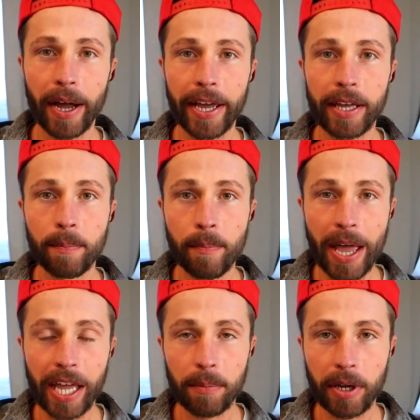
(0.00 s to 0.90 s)
by
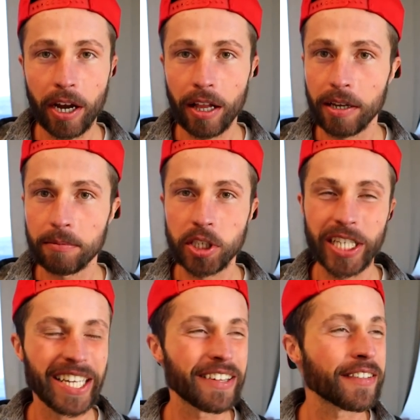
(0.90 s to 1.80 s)
Megan McCullum.
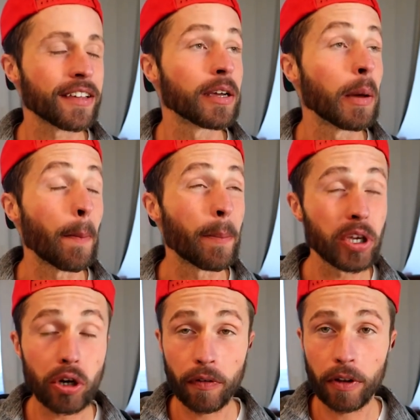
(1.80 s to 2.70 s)
She's
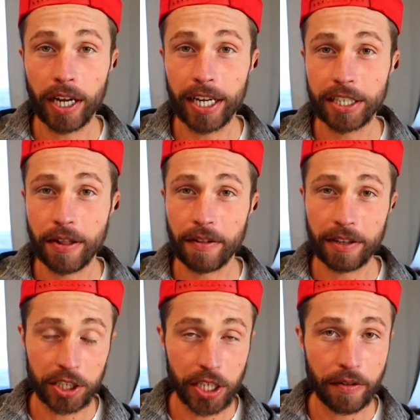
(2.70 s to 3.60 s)
beautiful, guys.
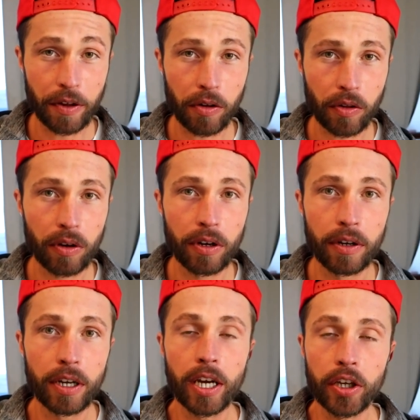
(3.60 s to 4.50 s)
She's also
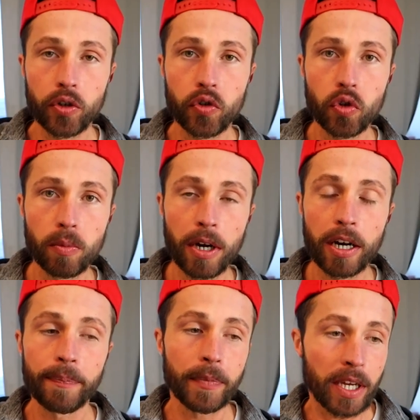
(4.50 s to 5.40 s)
a
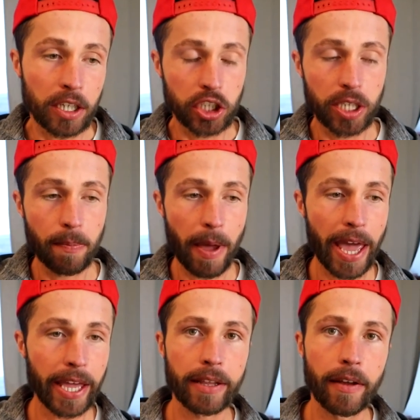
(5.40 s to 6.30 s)
YouTuber. She
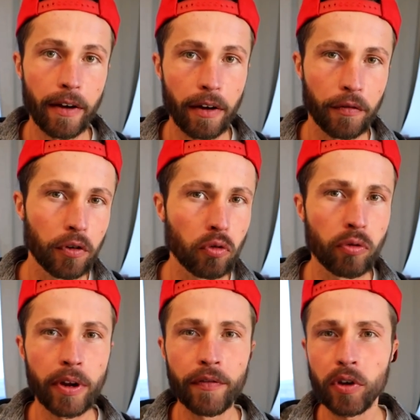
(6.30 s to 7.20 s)
makes food
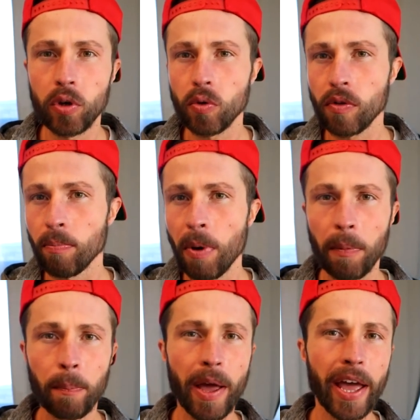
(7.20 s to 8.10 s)
reviews,
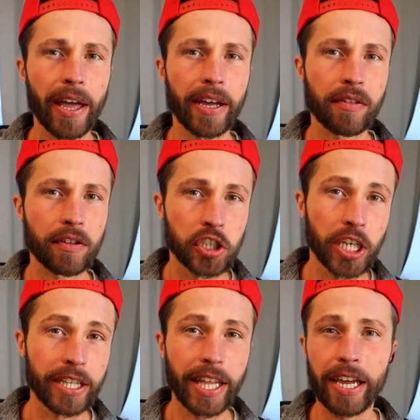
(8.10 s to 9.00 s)
mukbangs,
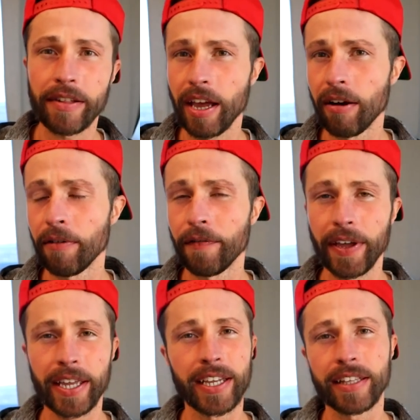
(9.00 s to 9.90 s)
cheat days,
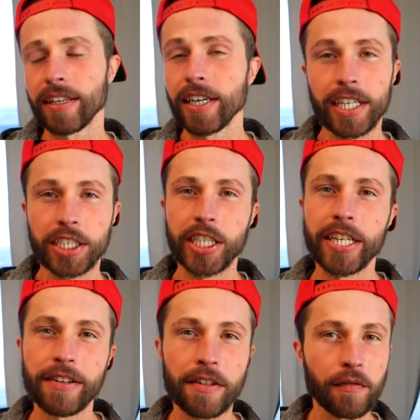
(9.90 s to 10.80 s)
everything. And
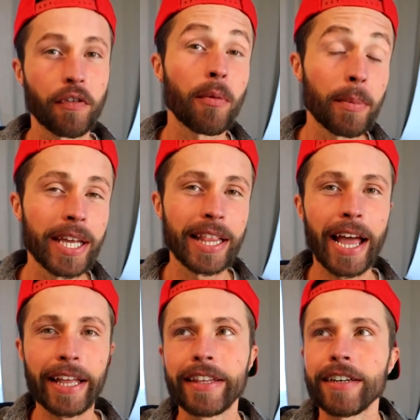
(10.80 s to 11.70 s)
she's, for me,
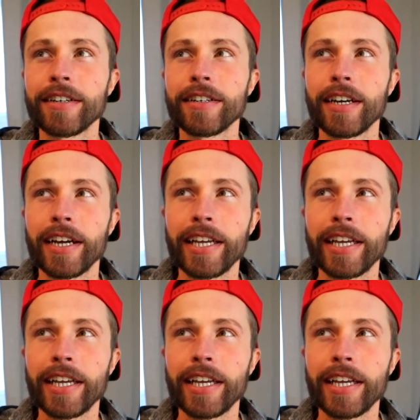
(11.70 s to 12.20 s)
like the